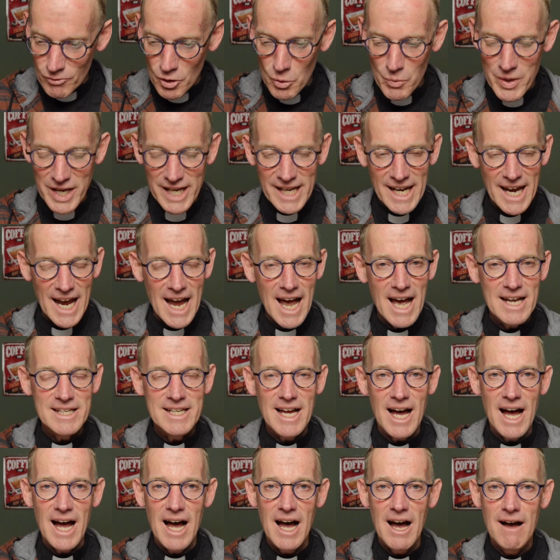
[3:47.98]
We can't
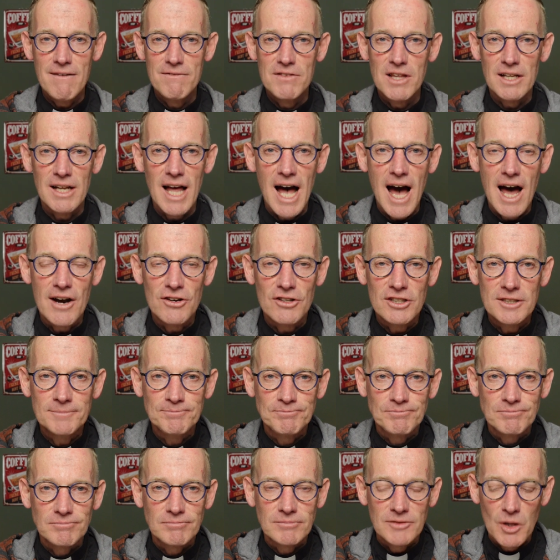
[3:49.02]
have the latter
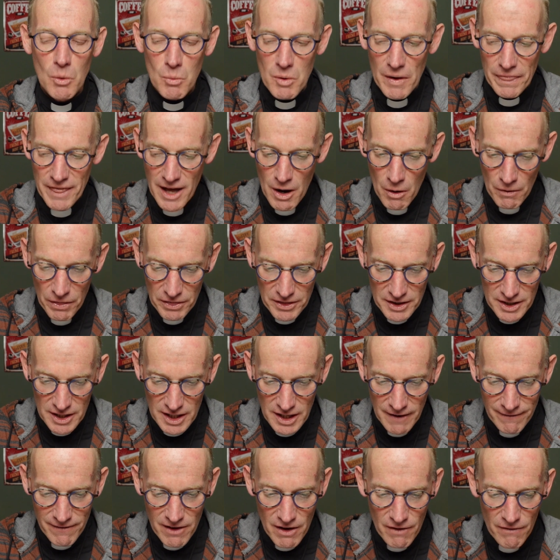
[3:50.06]
without
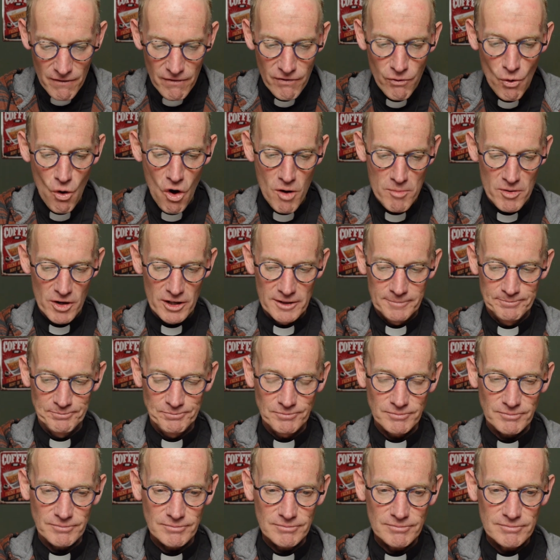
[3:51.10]
the former.
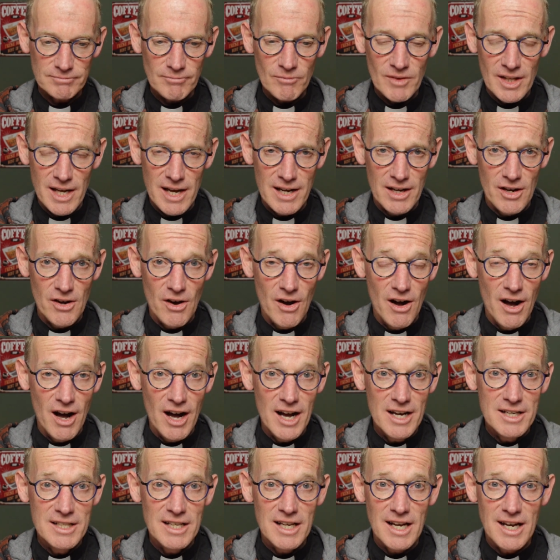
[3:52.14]
And
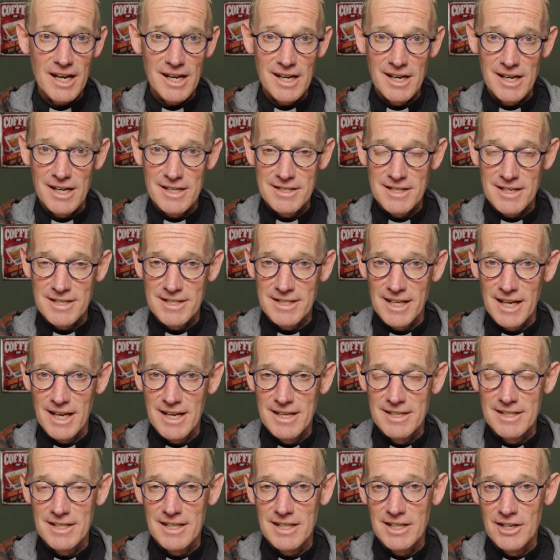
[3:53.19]
God, as I
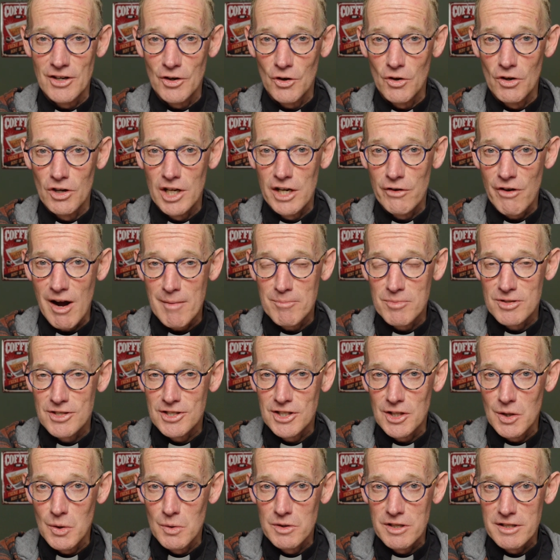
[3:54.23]
said in the earlier
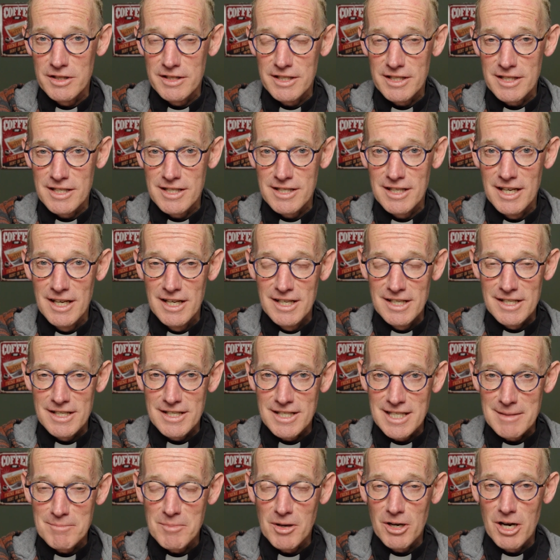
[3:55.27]
episode of this
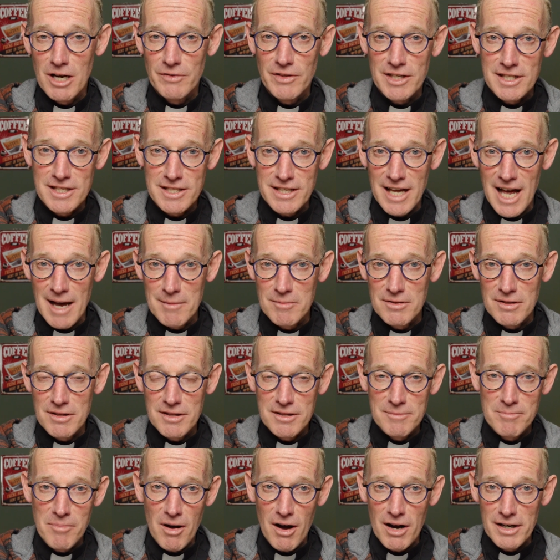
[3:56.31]
Sipping on the
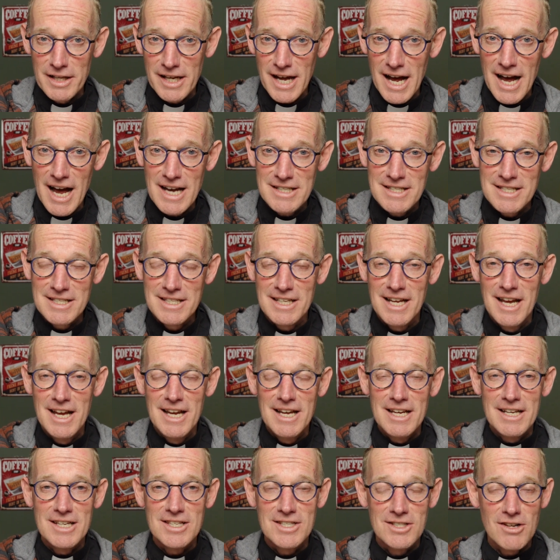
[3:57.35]
Sabbath podcast,
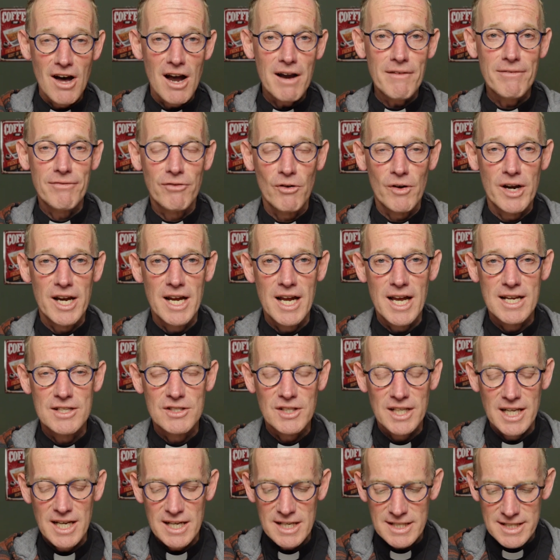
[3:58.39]
he's not afraid to
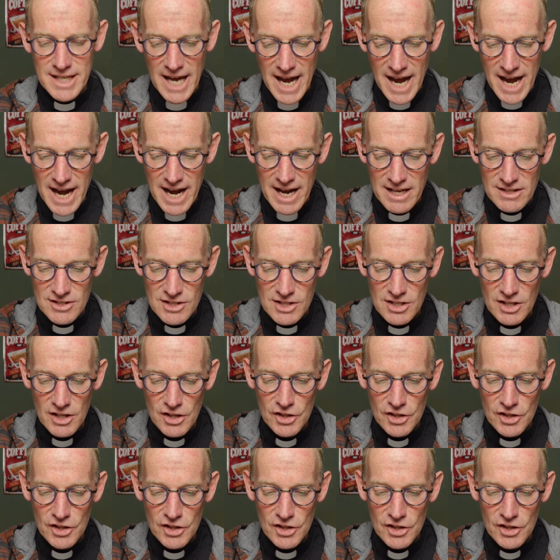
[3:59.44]
get his hands